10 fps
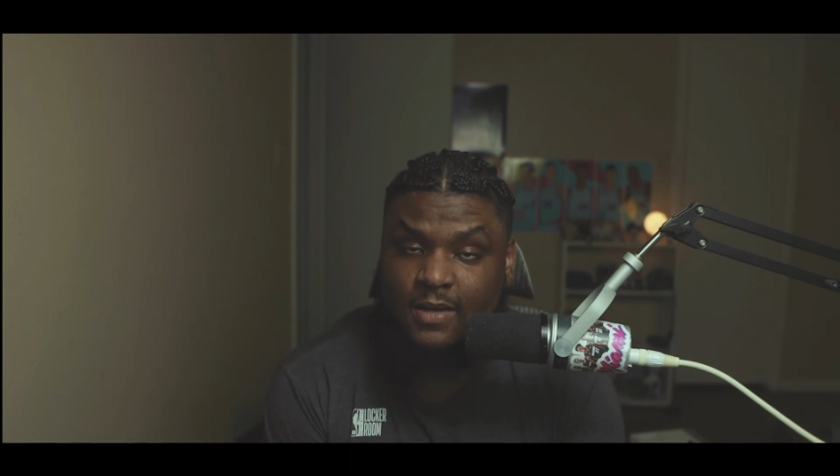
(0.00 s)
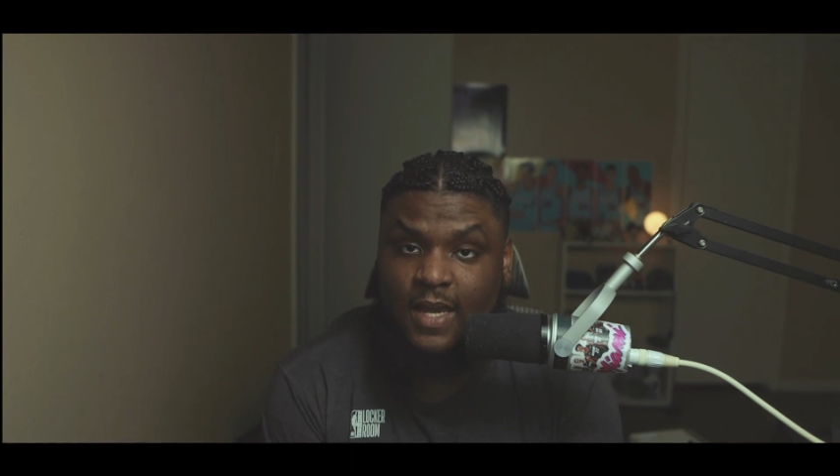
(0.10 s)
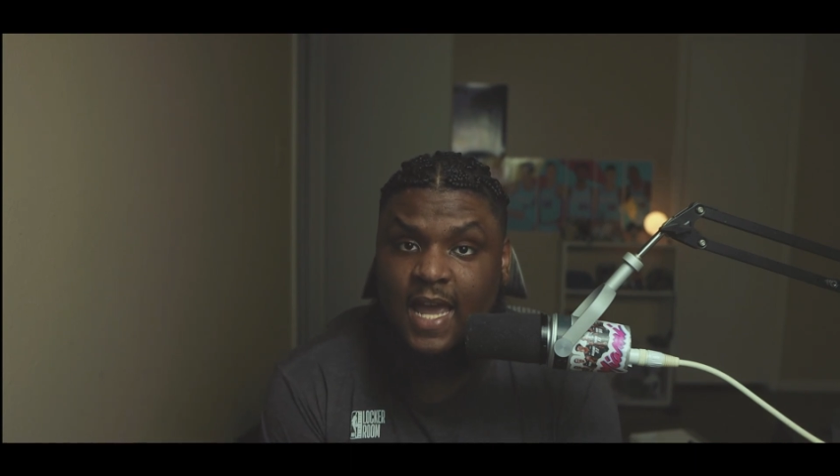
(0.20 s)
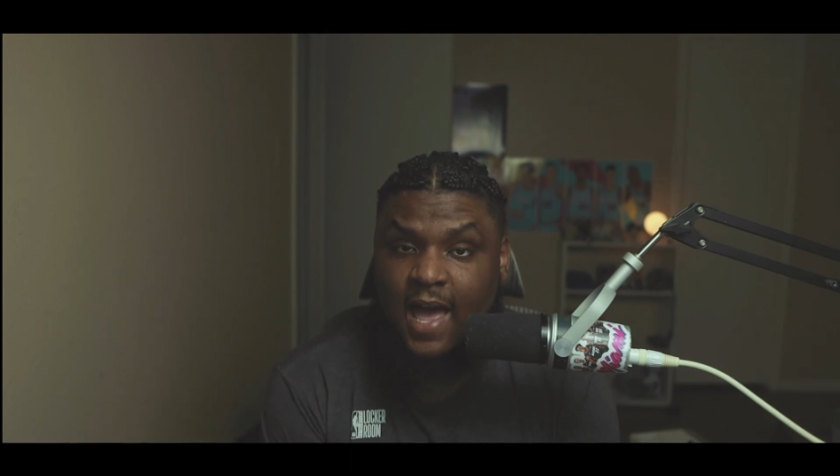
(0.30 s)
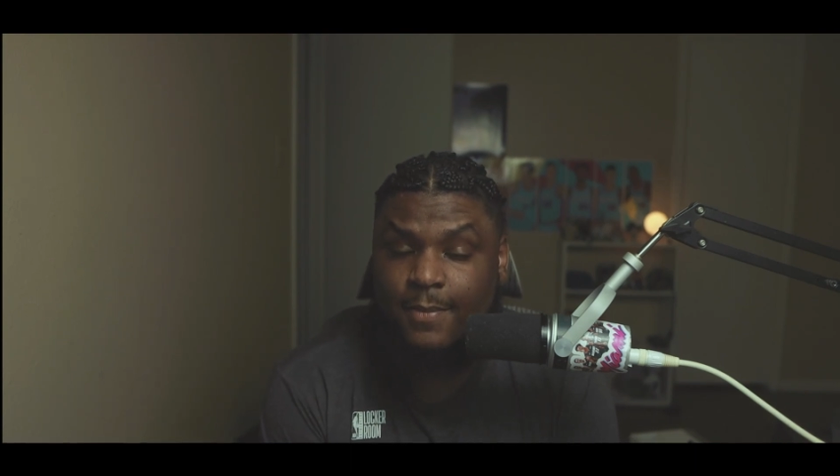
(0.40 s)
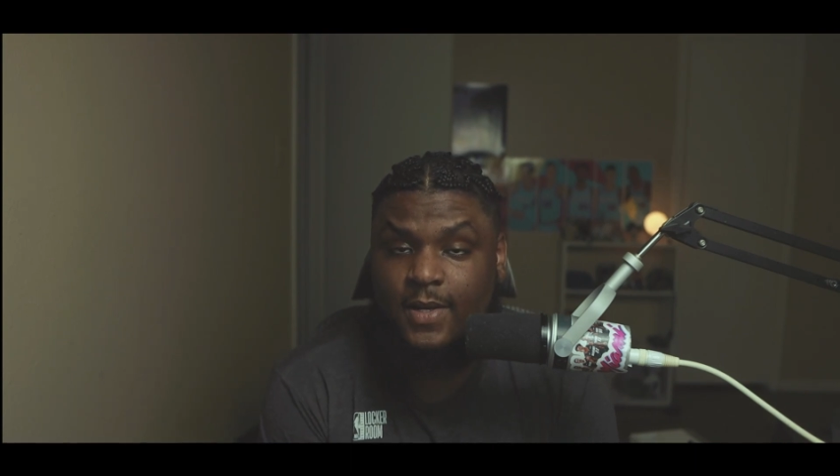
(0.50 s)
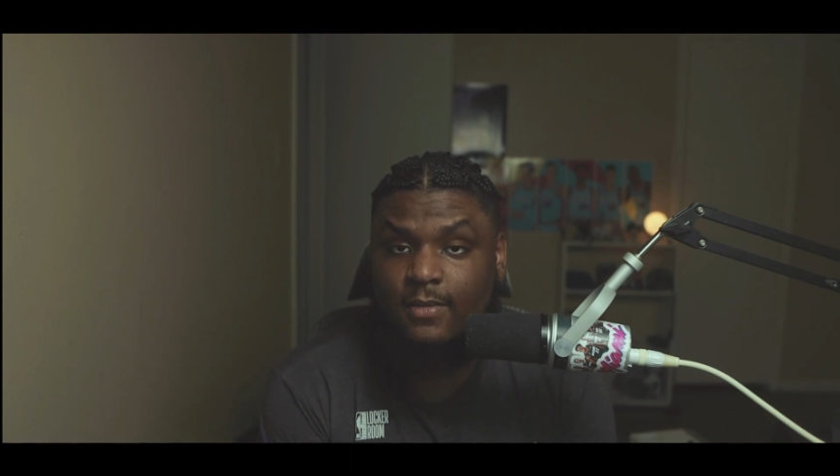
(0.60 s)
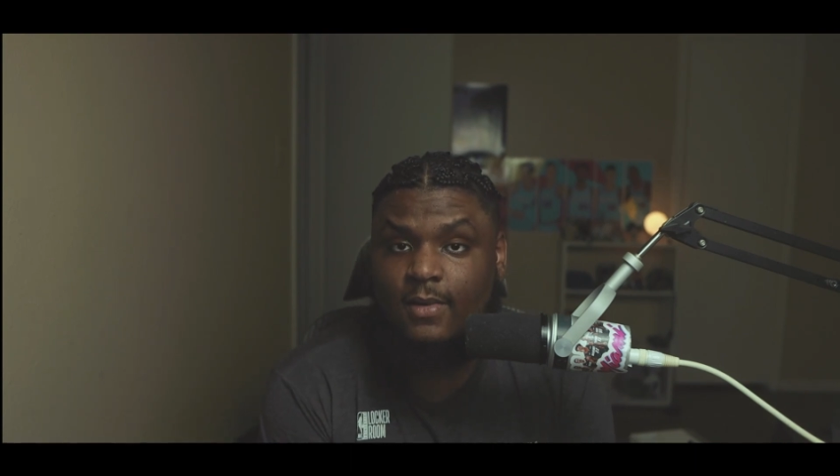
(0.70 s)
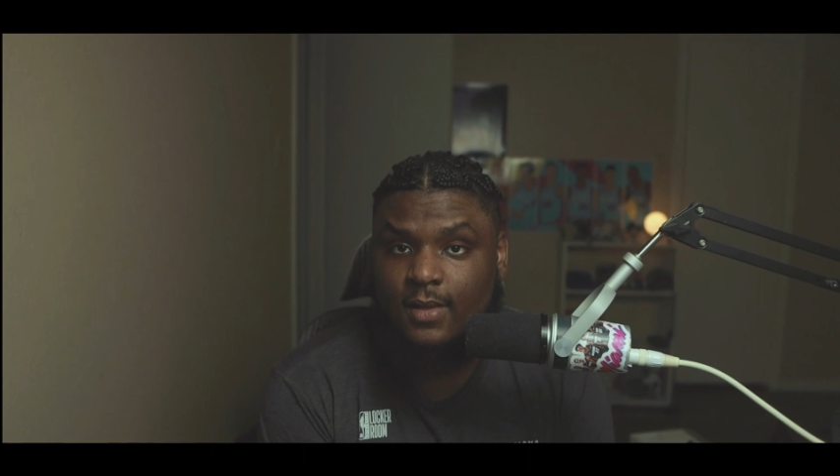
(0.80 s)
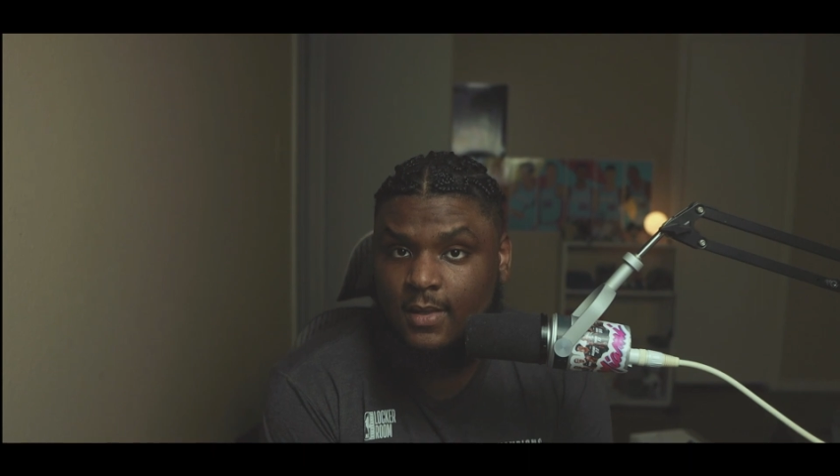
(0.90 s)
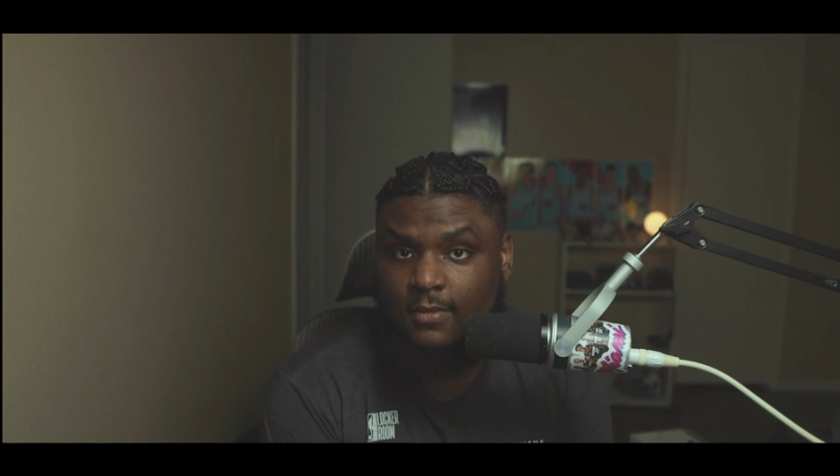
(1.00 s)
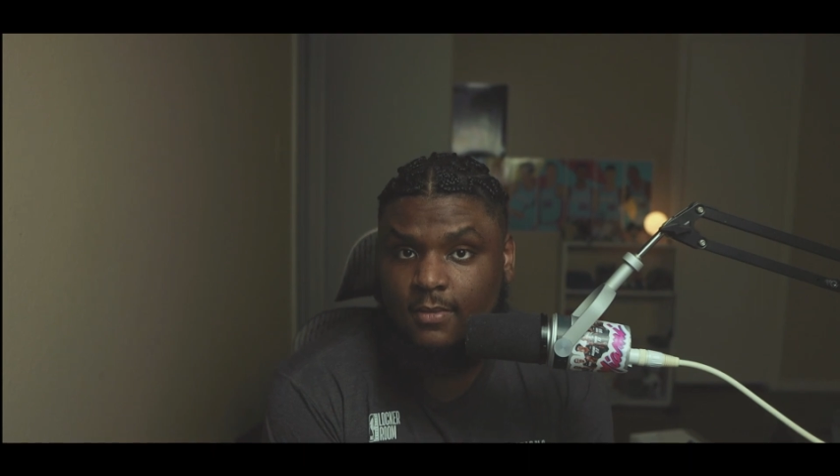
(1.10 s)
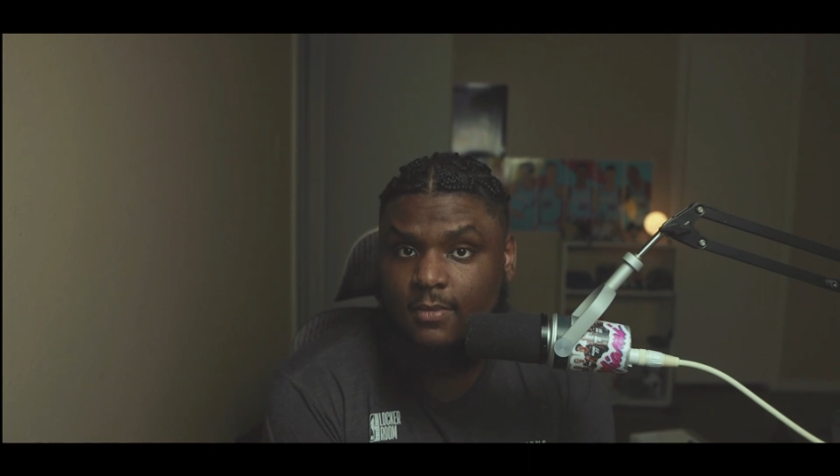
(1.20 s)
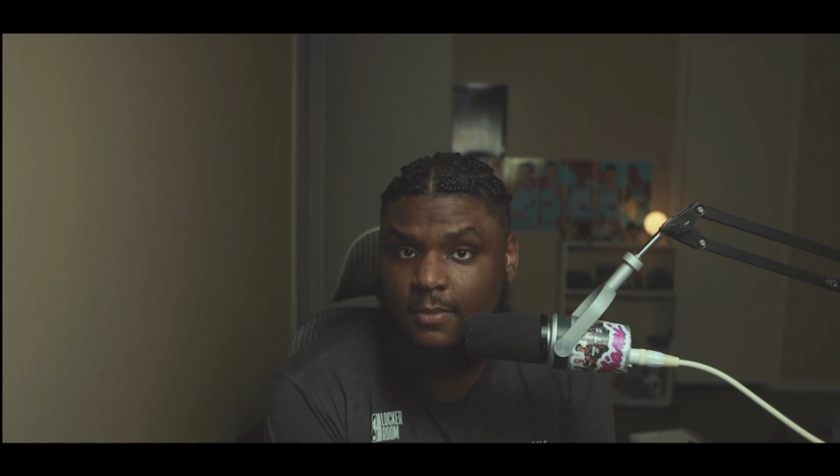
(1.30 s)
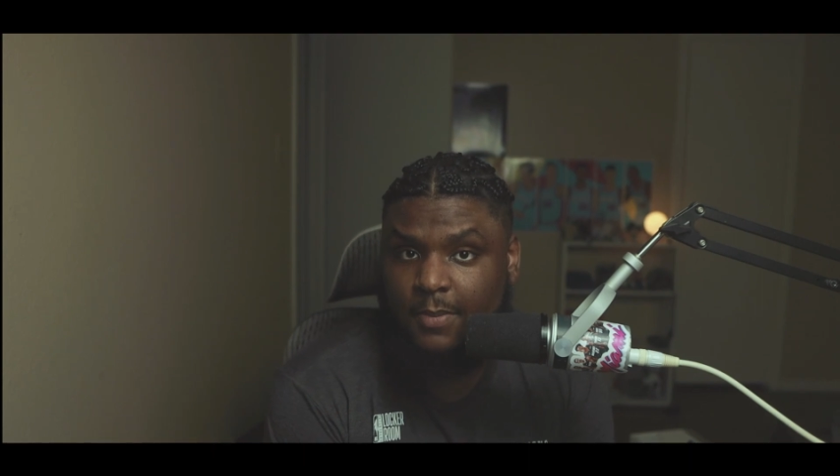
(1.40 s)
They happen in
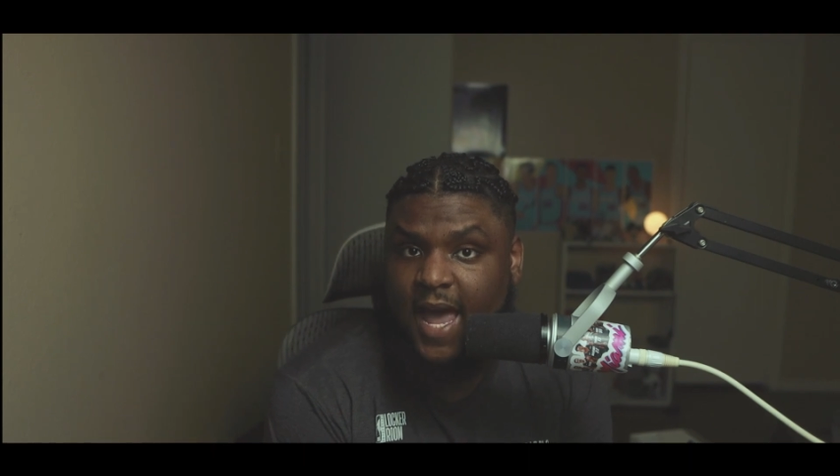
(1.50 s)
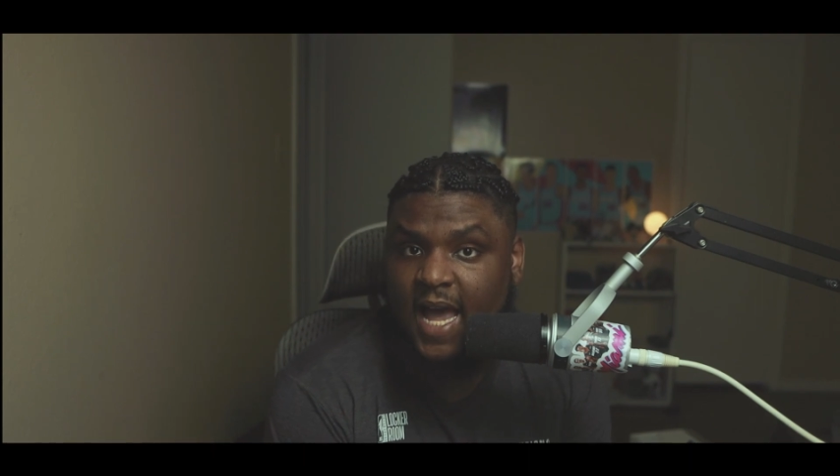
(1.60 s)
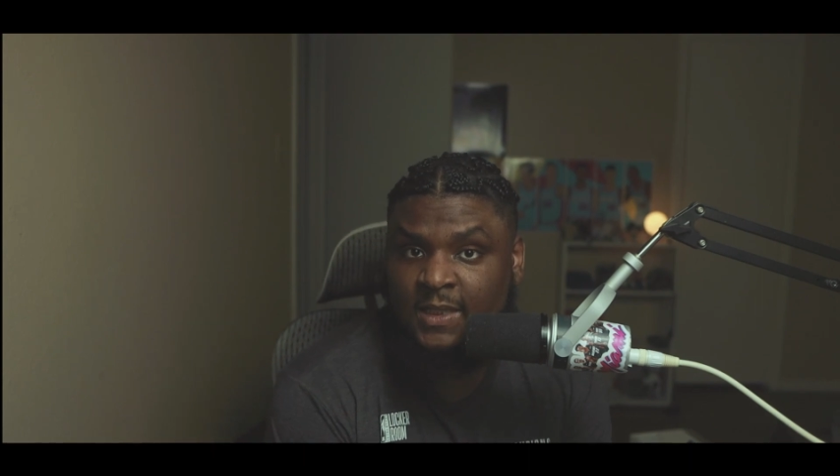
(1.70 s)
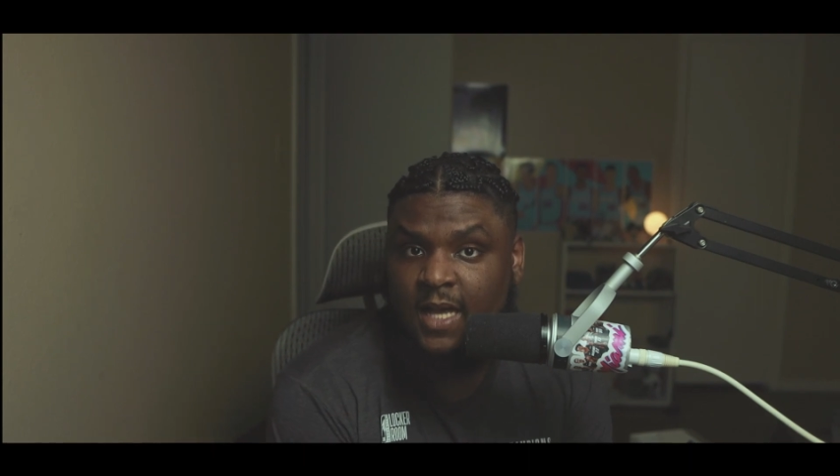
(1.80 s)
past